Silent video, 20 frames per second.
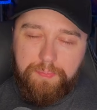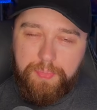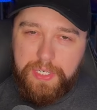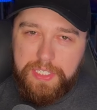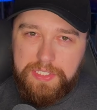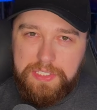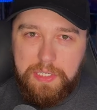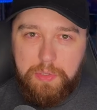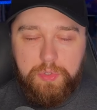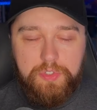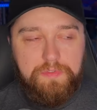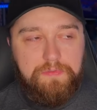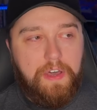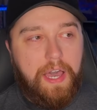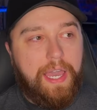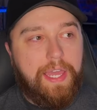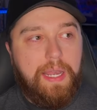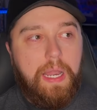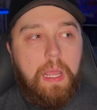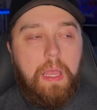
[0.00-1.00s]
pre-sequel's
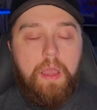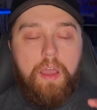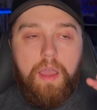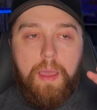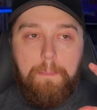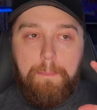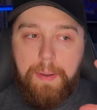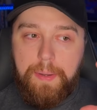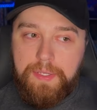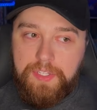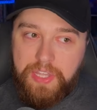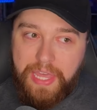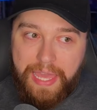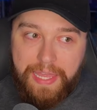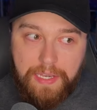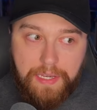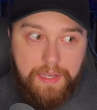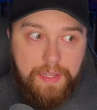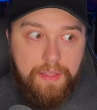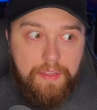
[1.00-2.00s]
fine, but
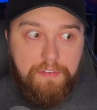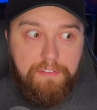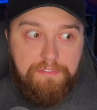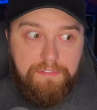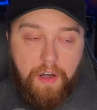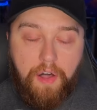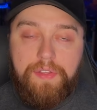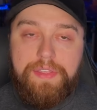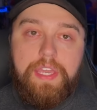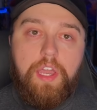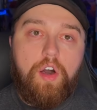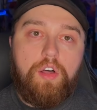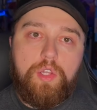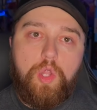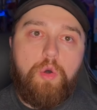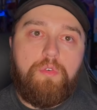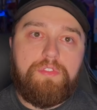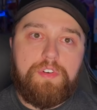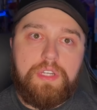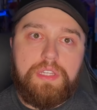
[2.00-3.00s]
then falling all
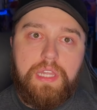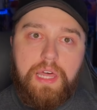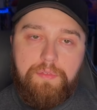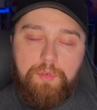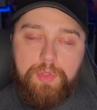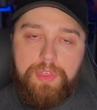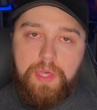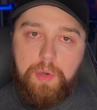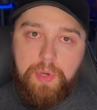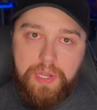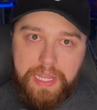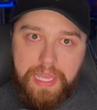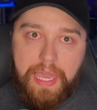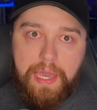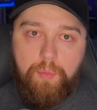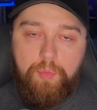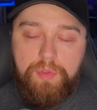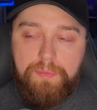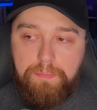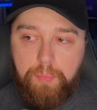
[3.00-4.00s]
over in love with it
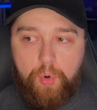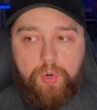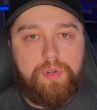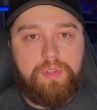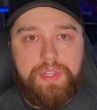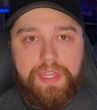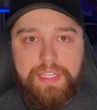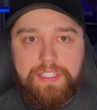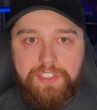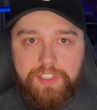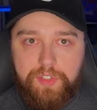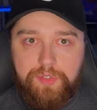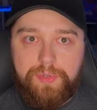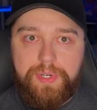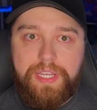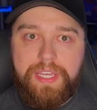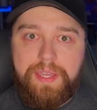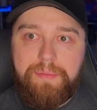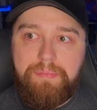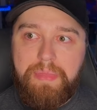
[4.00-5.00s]
again with Borderlands
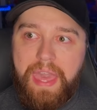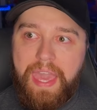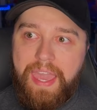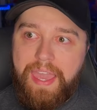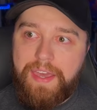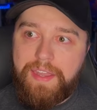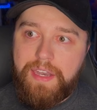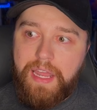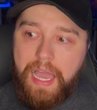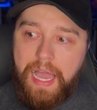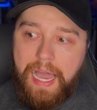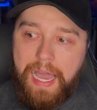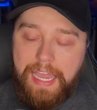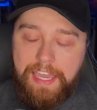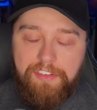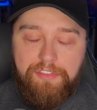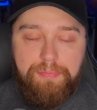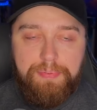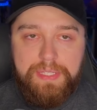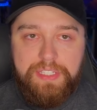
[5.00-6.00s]
three. And
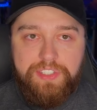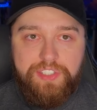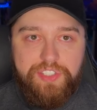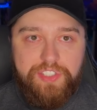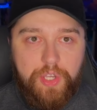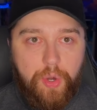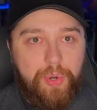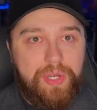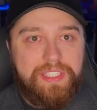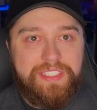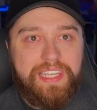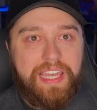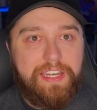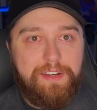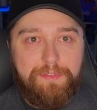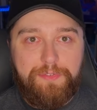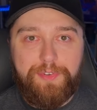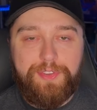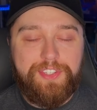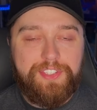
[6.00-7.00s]
I've been so
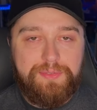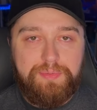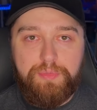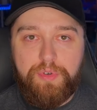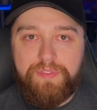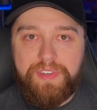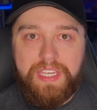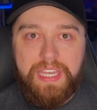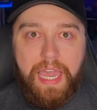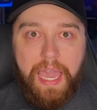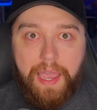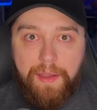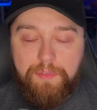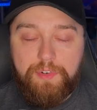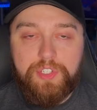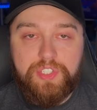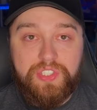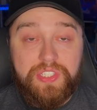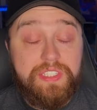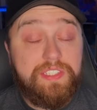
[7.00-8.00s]
excited for this movie
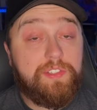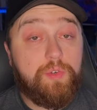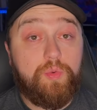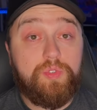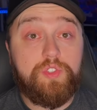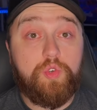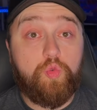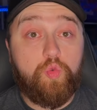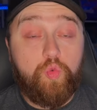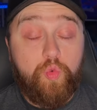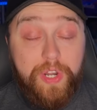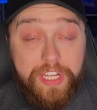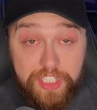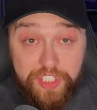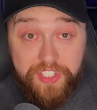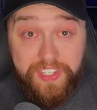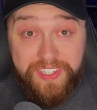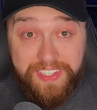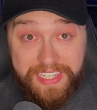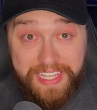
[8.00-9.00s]
ever since it was
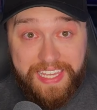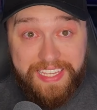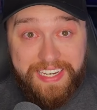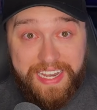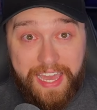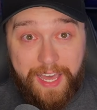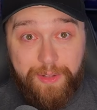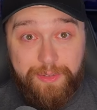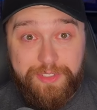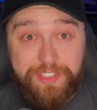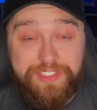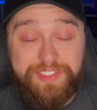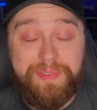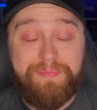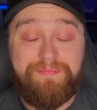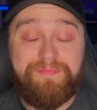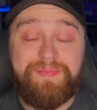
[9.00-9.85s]
originally announced.